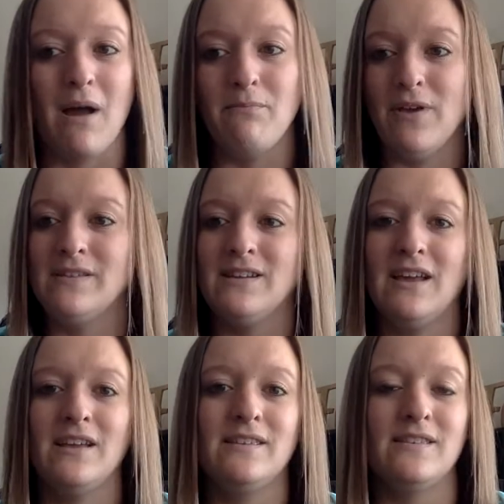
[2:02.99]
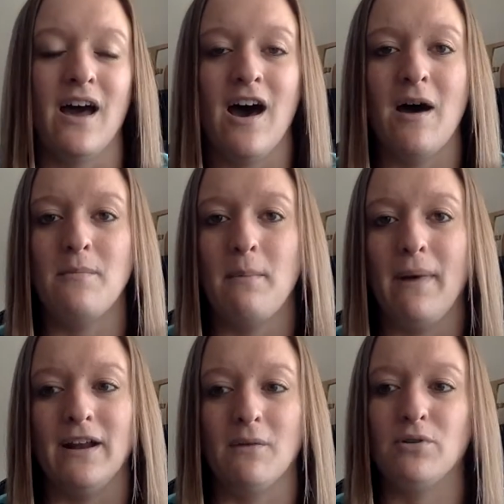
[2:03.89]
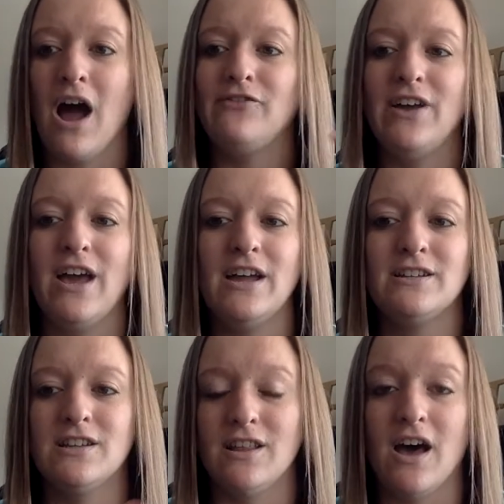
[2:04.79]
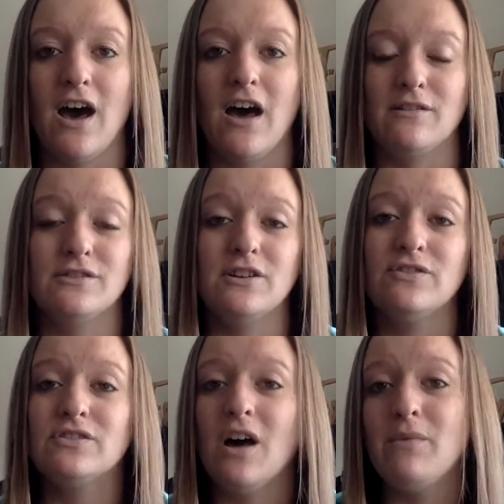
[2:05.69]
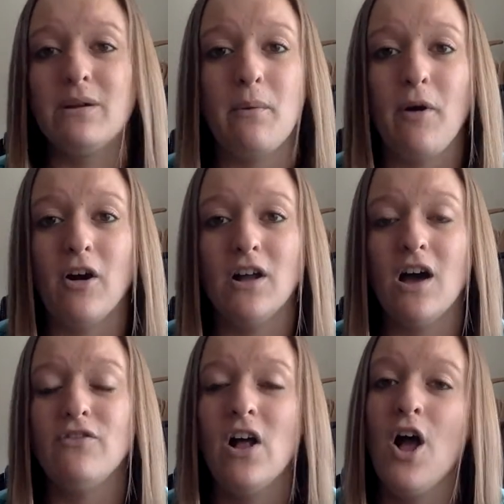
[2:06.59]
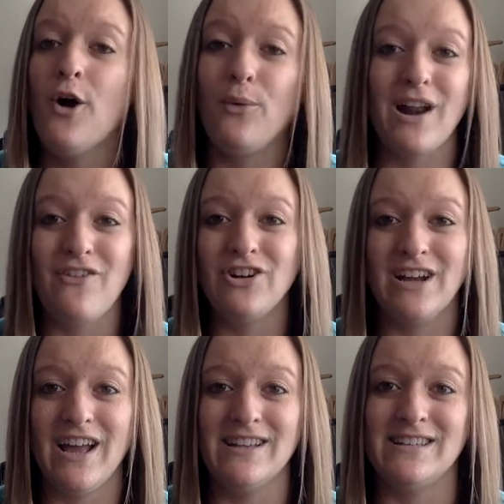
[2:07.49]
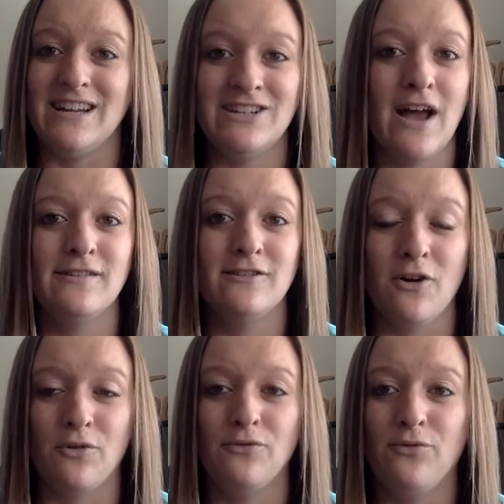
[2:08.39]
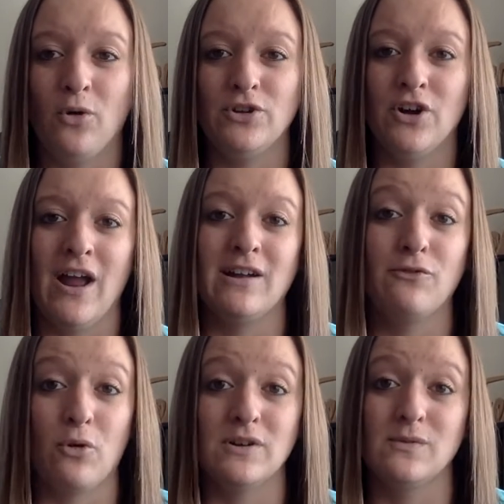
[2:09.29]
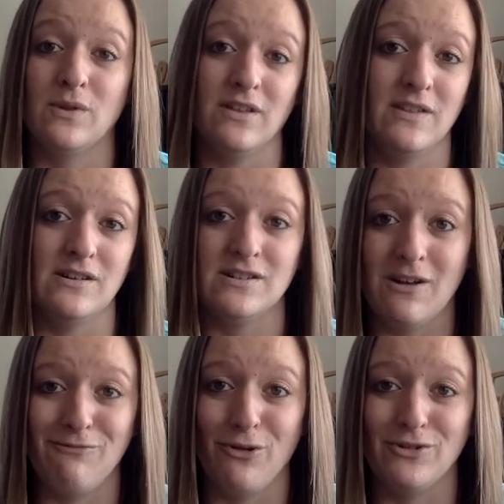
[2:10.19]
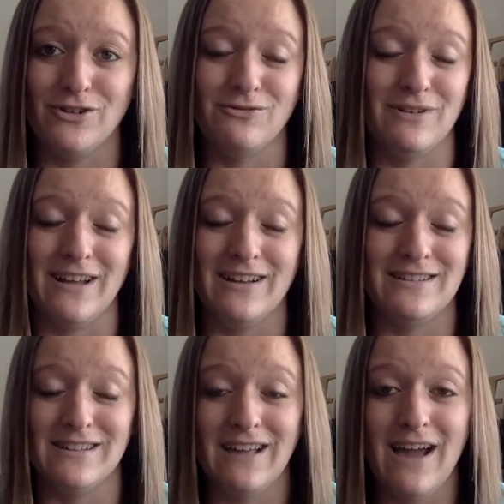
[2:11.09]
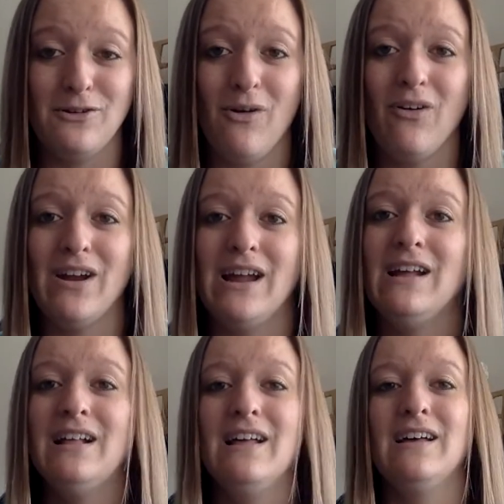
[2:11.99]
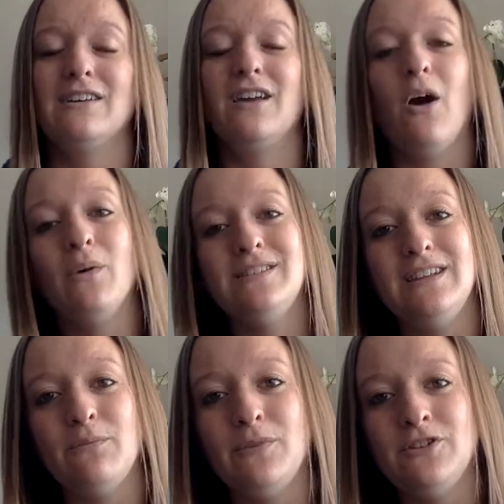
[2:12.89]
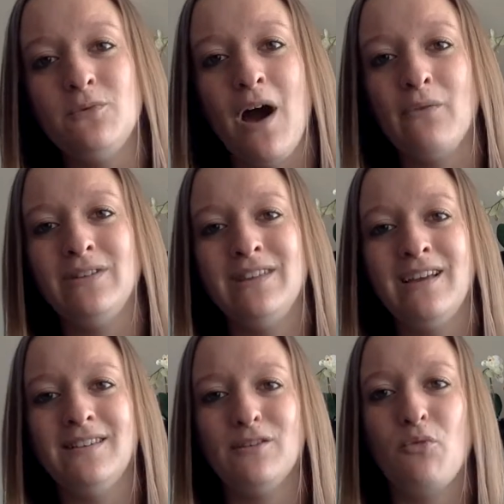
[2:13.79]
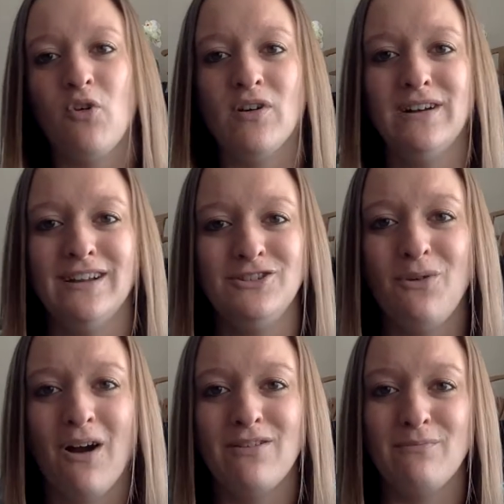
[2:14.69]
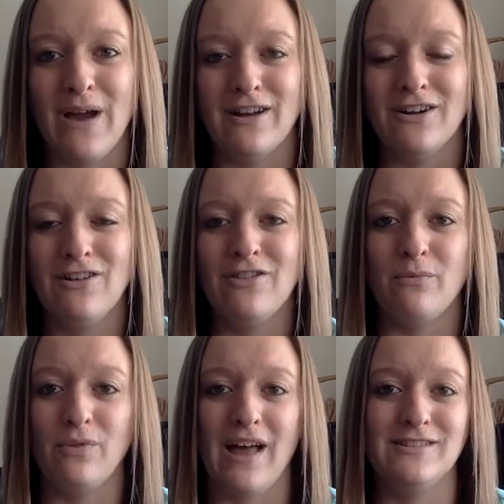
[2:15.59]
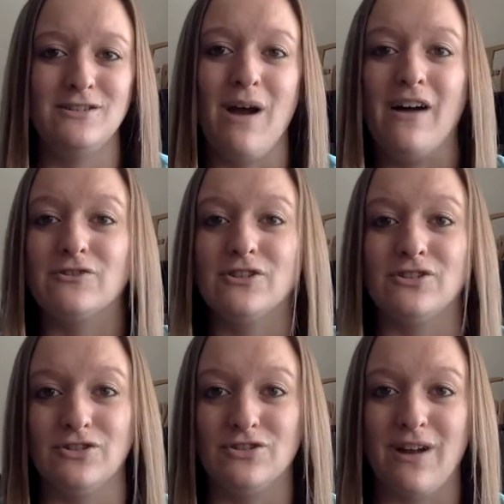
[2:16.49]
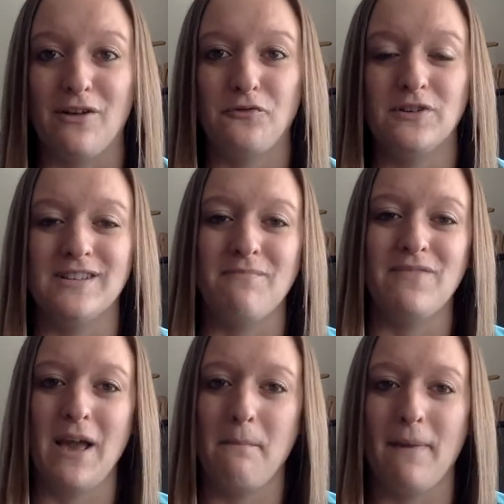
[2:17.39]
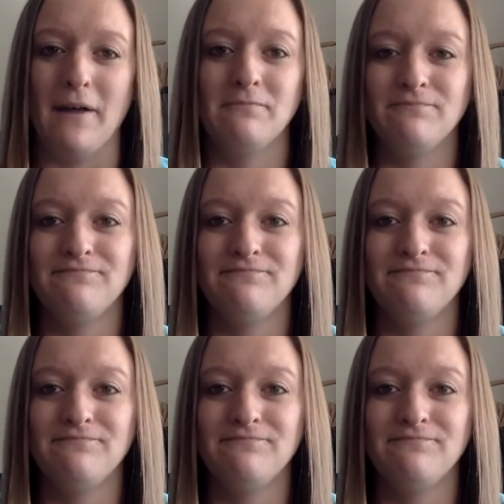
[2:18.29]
my business, my nonprofit, the service club that I'm a part of, whatever it is, each has its own folder, and of course within their subfolders related to the category. Go as deep as you want with this. The more organized you are, the better, the less you have to search around for something. But